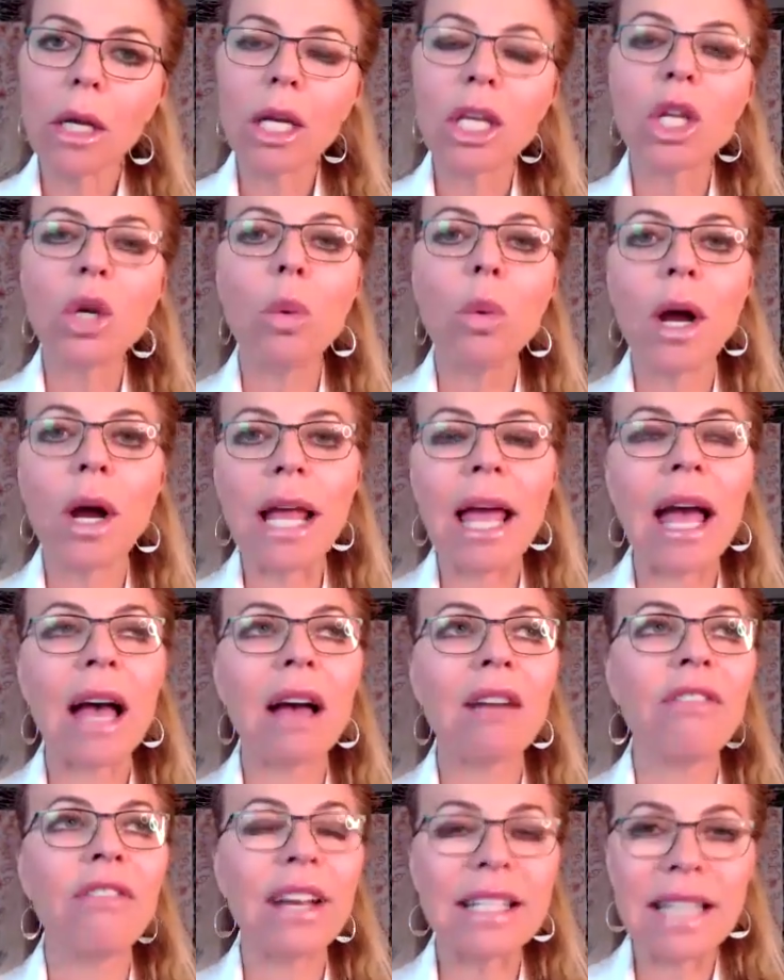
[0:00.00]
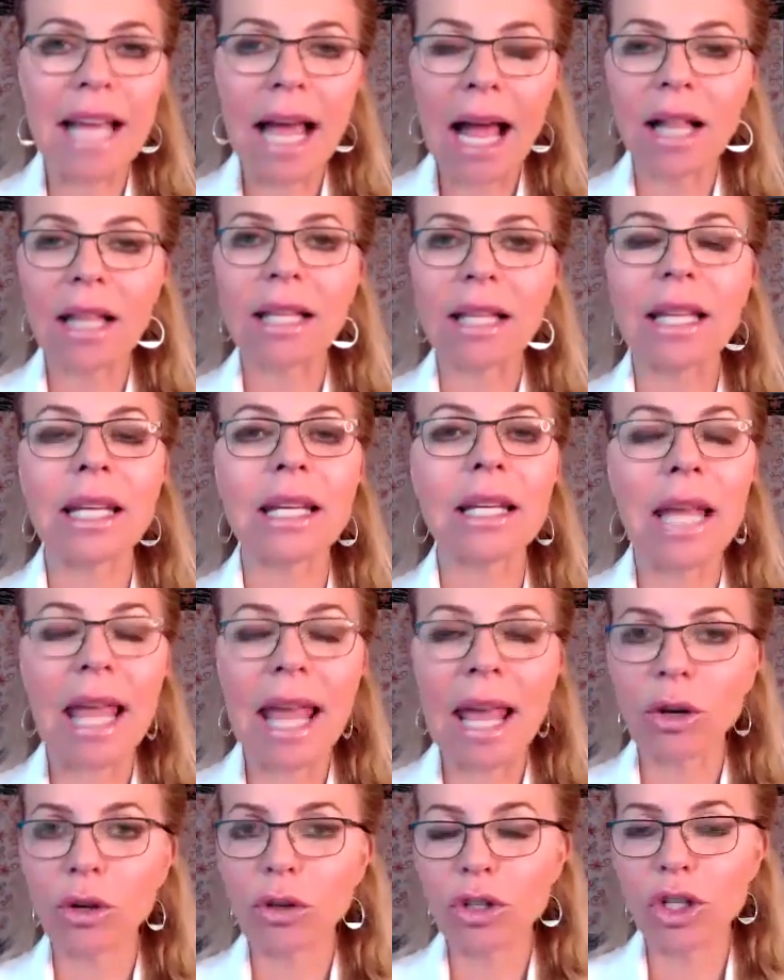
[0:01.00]
You want to have vitality and
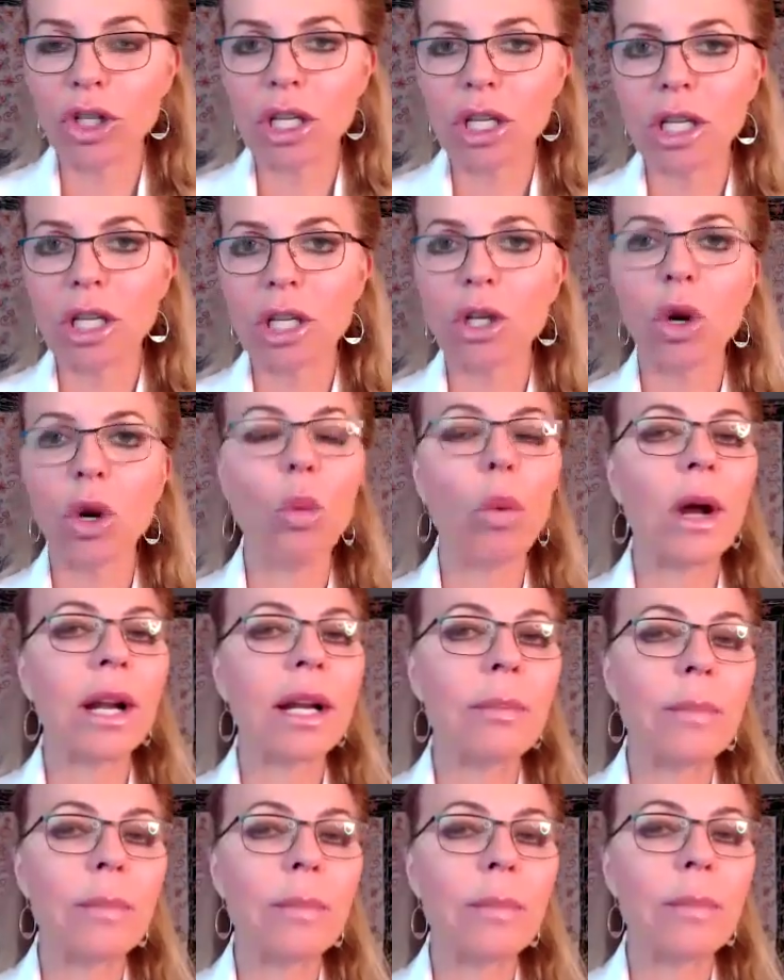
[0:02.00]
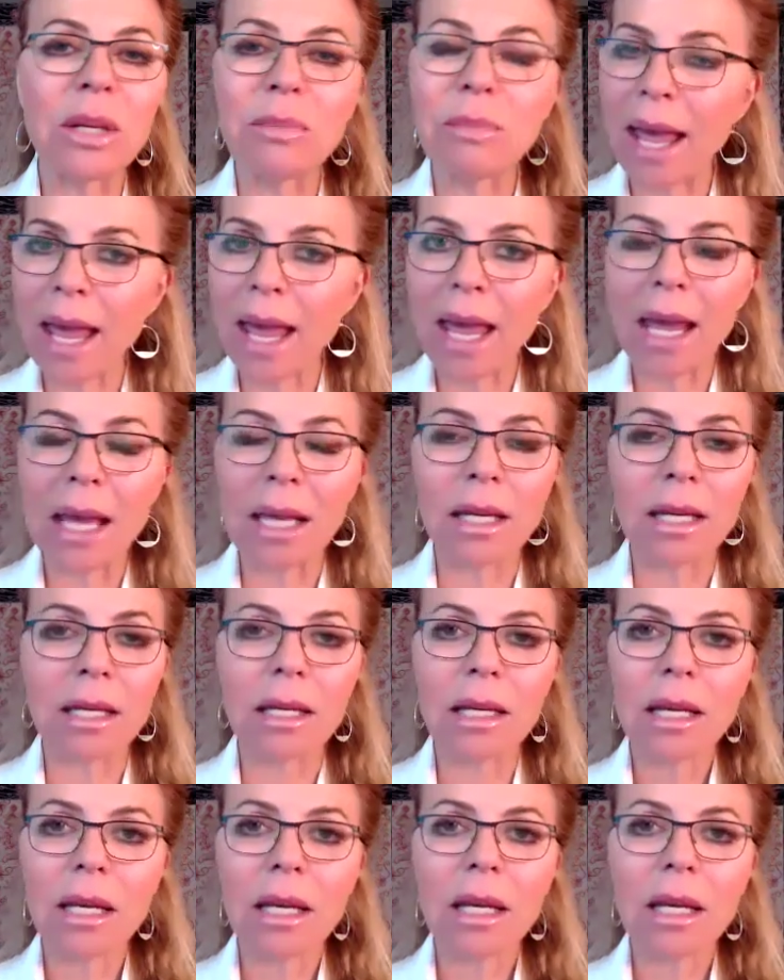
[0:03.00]
energy. You don't want to be in pain.